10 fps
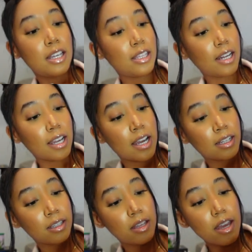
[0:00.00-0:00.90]
and then I got
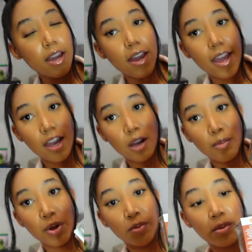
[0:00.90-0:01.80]
a
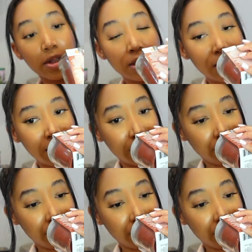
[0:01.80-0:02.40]
amber woods.